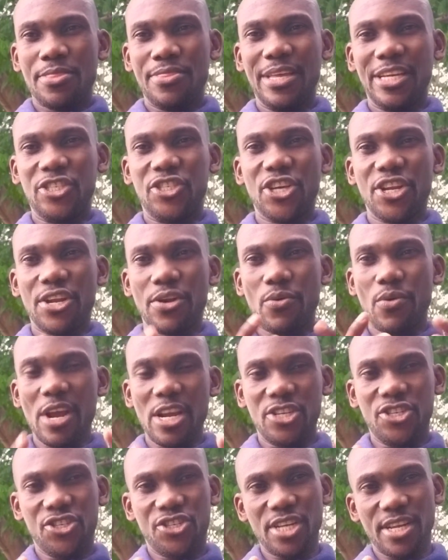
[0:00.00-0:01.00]
the
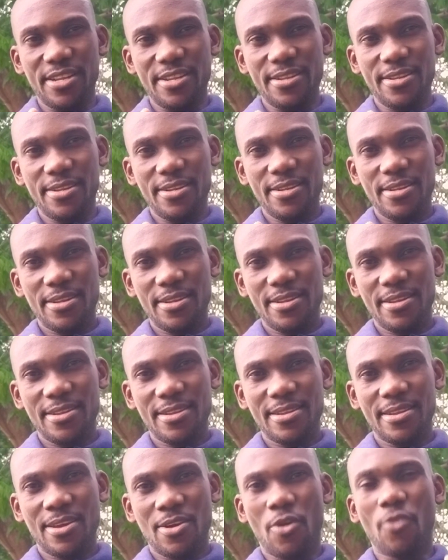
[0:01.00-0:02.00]
generation
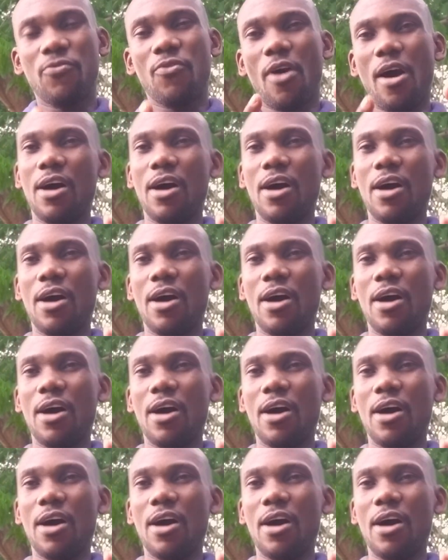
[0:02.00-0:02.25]
of